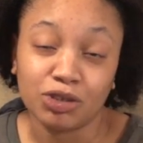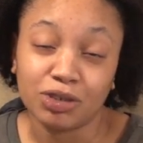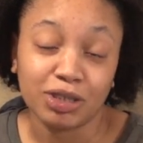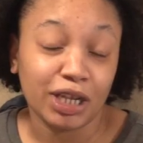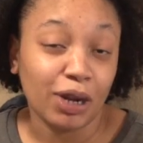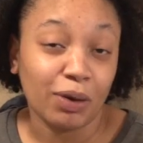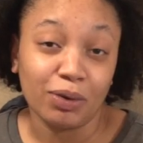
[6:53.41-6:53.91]
sure
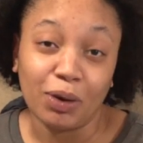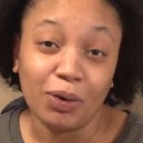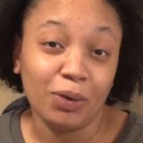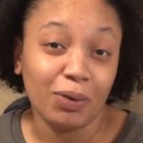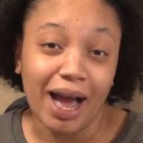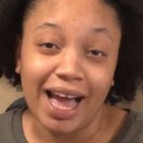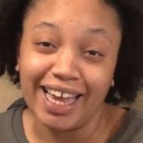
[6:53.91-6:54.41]
they don't know
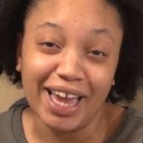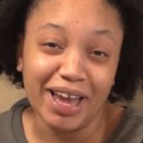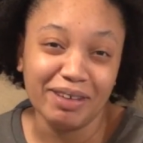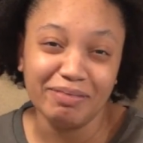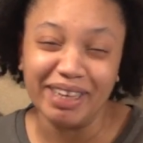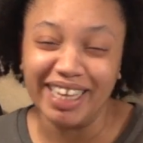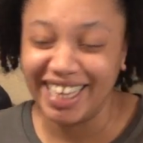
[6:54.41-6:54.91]
who I
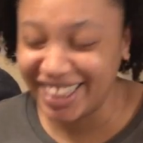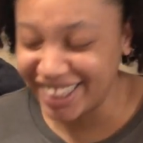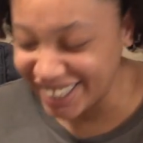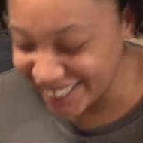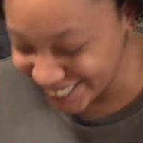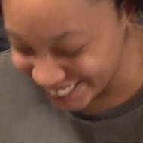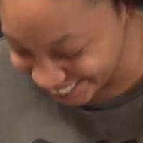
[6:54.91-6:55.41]
am
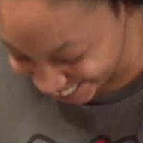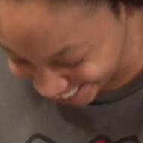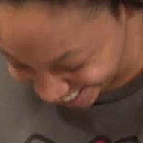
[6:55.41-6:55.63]
either.